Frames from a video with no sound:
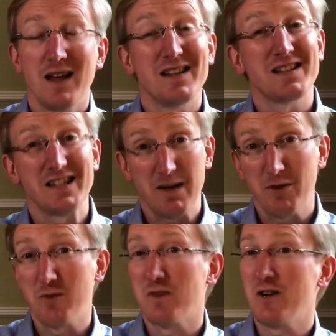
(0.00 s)
Some
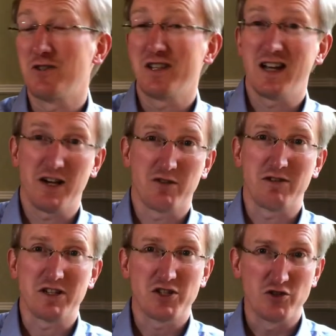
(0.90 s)
of them go to the other
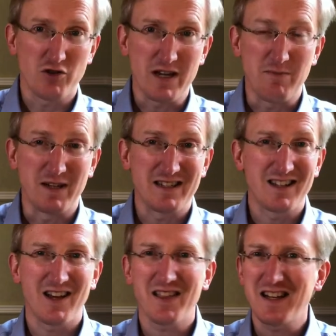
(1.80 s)
extreme, and it's
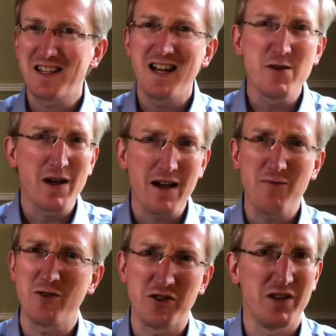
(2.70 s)
like they tell you
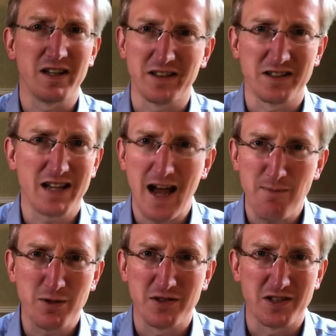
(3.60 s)
everything that
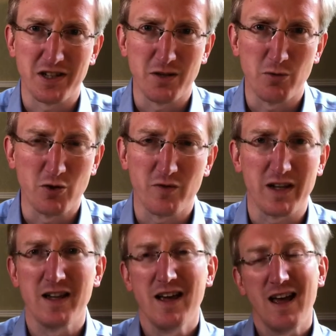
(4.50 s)
happens in the
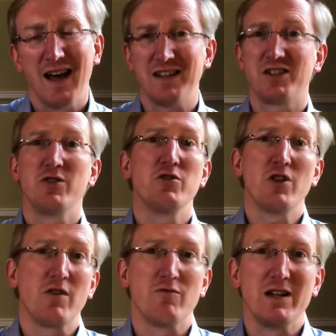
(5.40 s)
movie, and so you
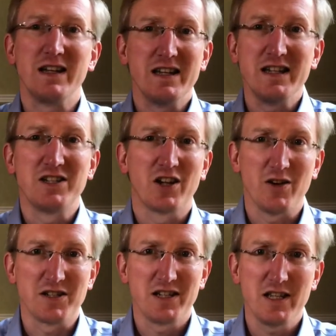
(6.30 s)
don't really need to go
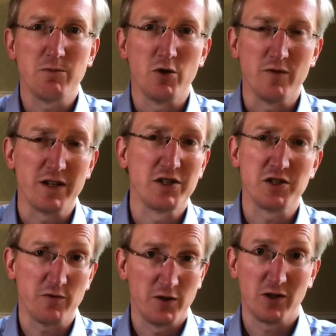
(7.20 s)
and see the movie because
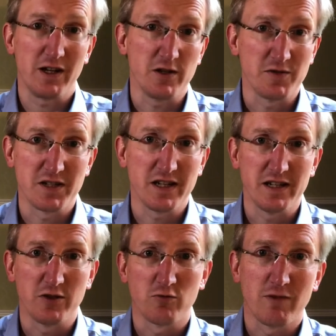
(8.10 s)
you feel like you've seen
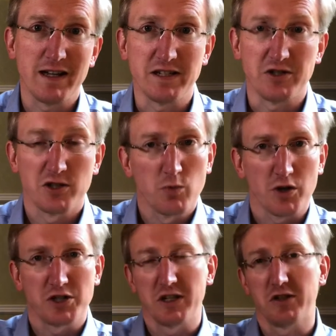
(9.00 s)
it already just
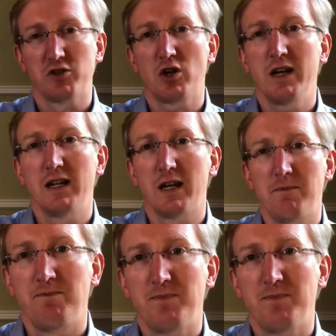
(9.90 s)
watching the trailer.